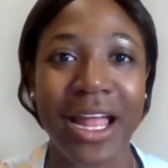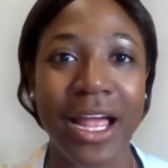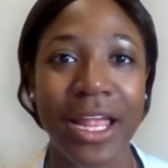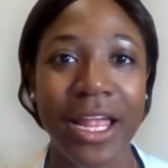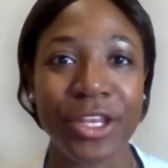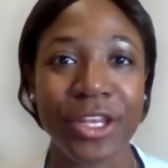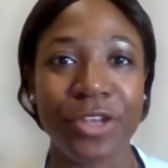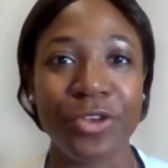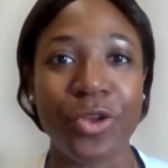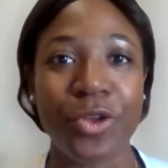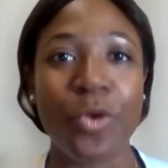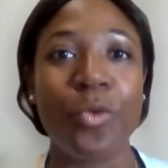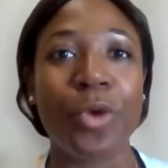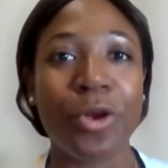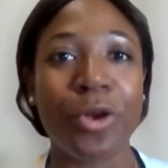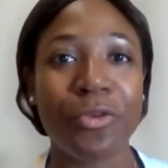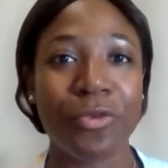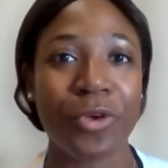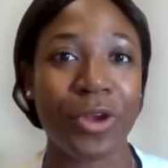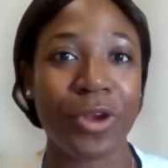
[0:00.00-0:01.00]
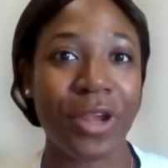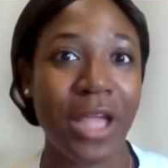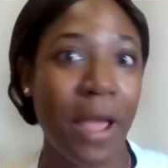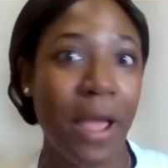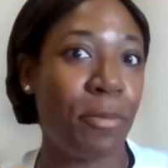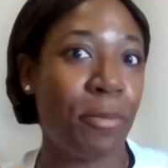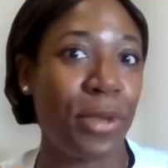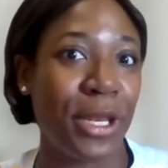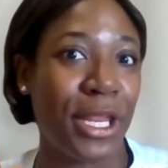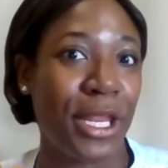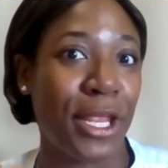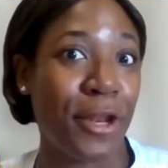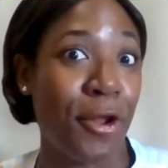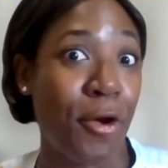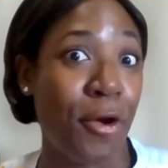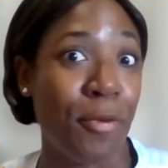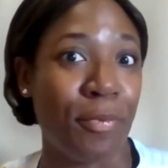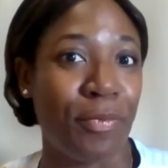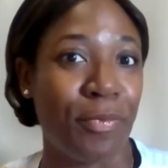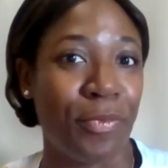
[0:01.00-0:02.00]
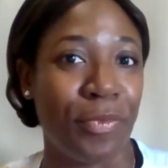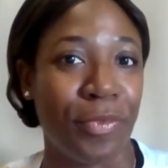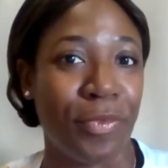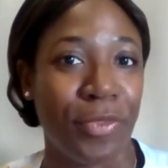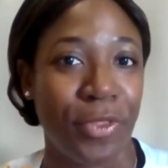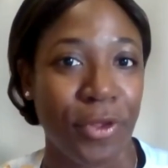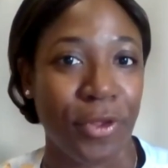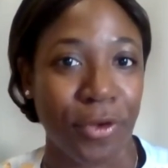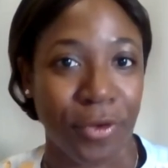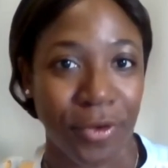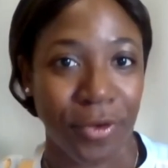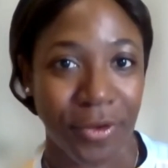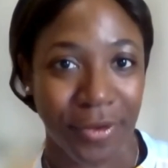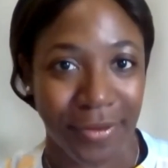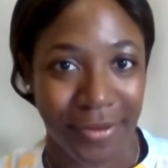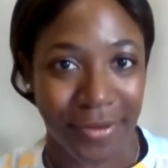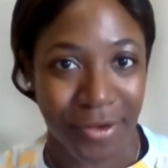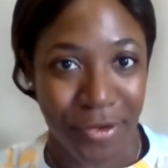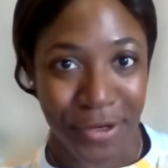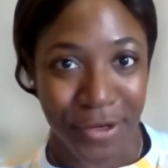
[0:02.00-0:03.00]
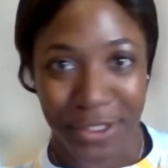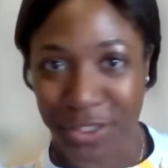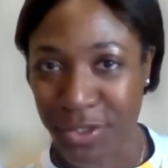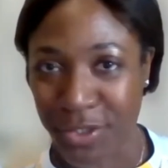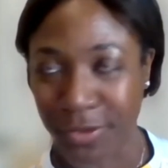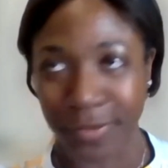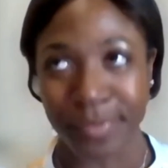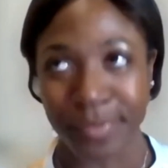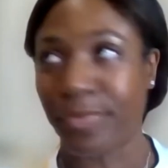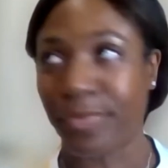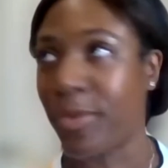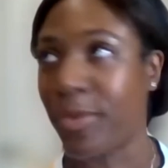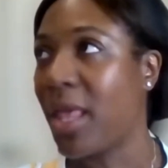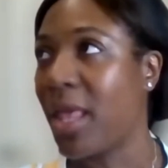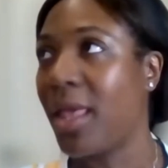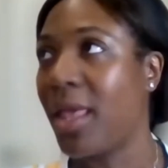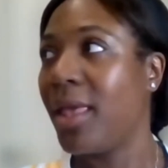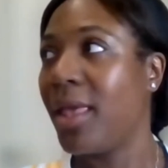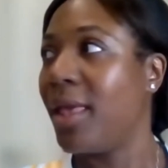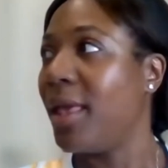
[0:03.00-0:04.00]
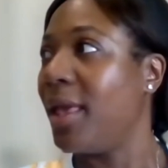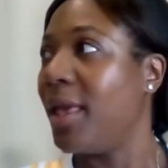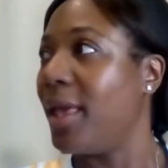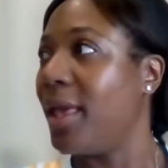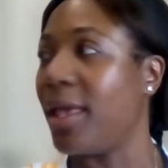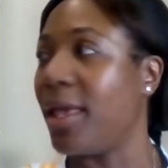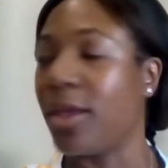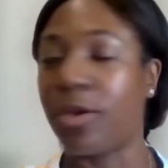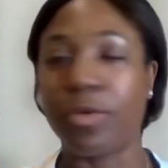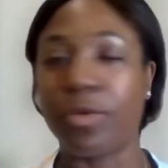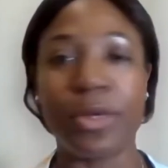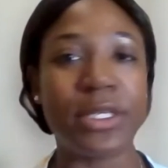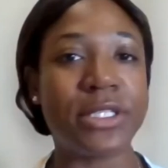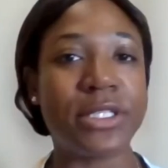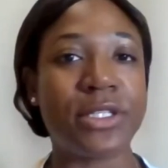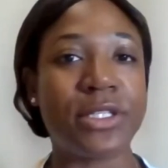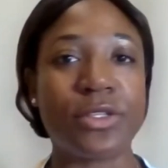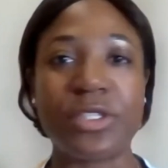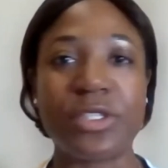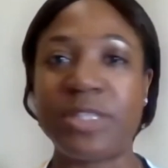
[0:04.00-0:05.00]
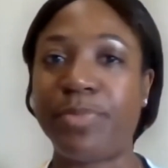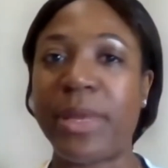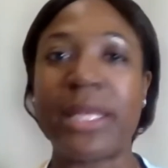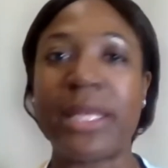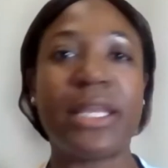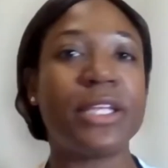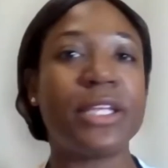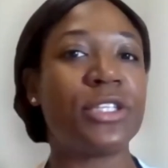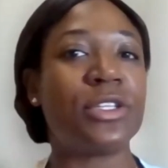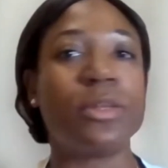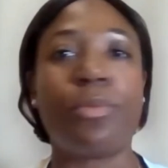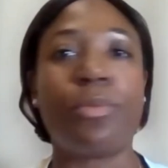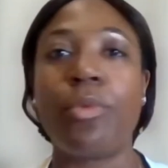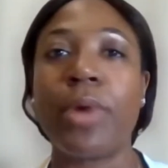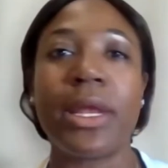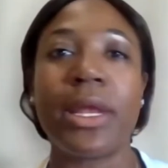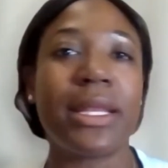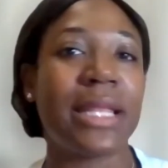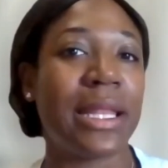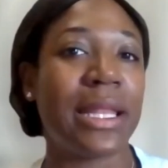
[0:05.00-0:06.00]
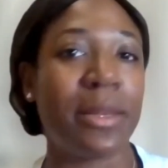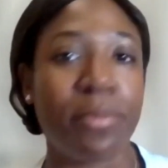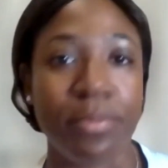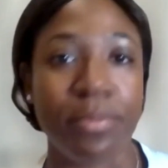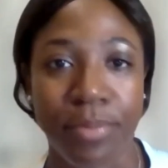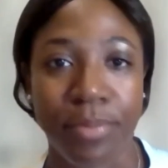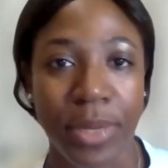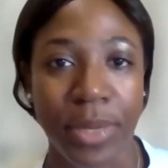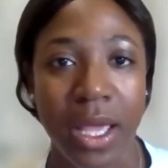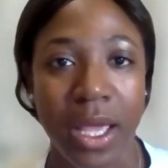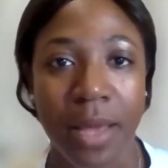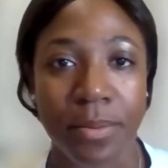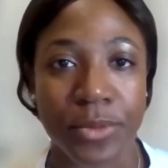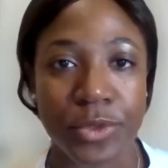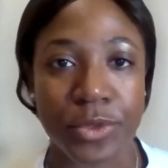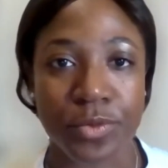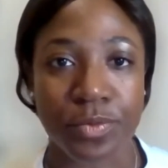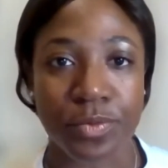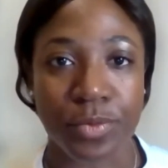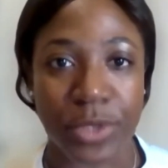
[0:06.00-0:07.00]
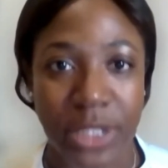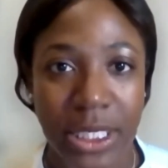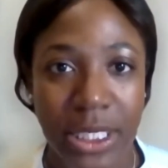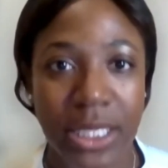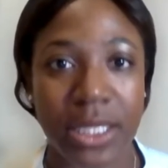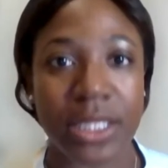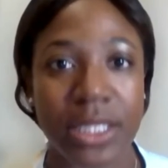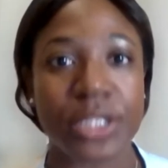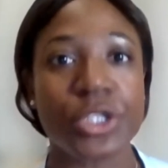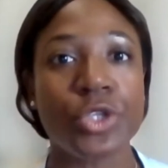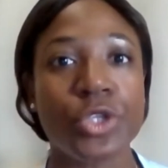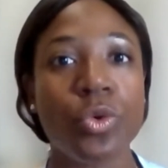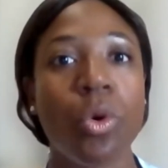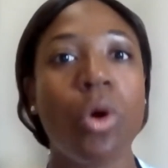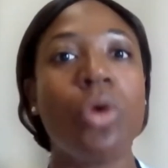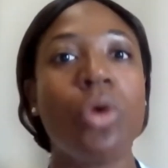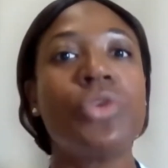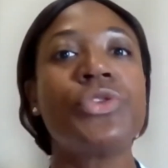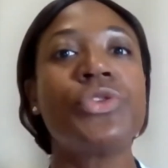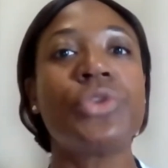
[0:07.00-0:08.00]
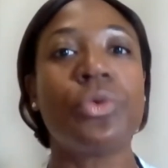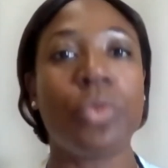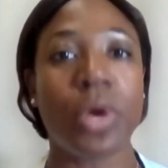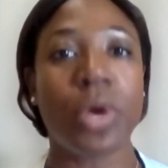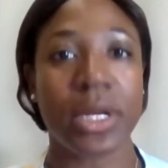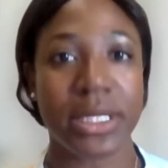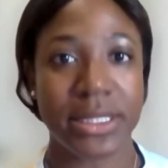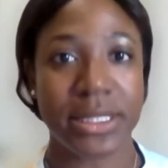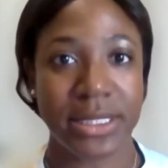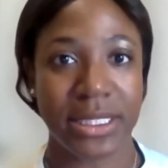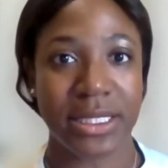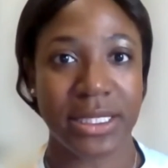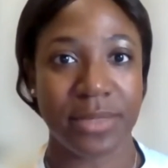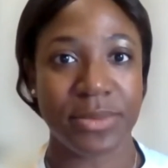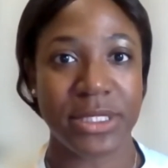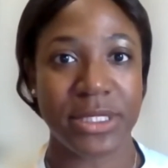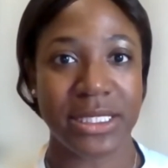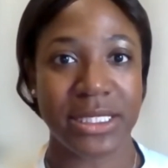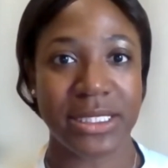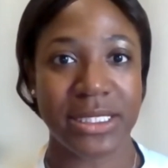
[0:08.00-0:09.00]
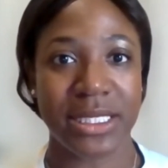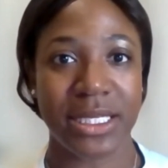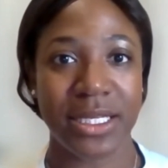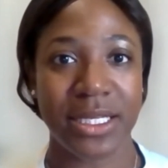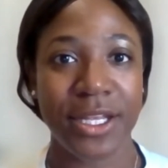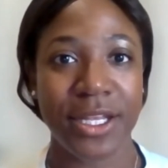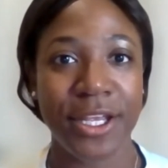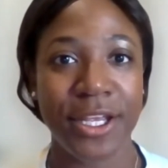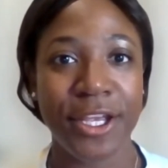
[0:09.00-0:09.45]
You don't work for a company and hope they're going to increase their spending to the point that it becomes ridiculous. You also want to see them succeed.